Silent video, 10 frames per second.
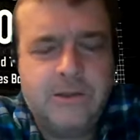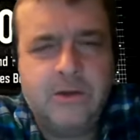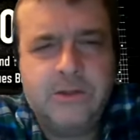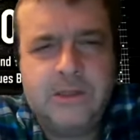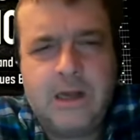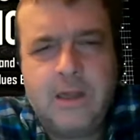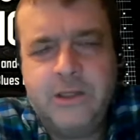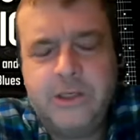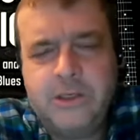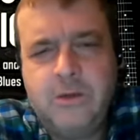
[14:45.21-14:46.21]

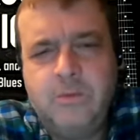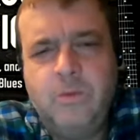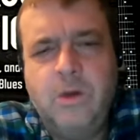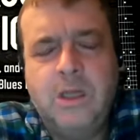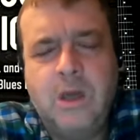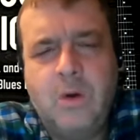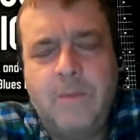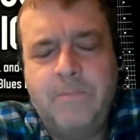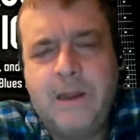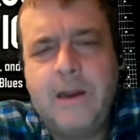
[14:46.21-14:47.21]
sociologist who would go
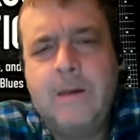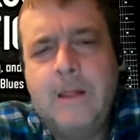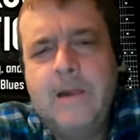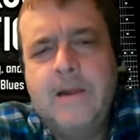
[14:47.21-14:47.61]
up there.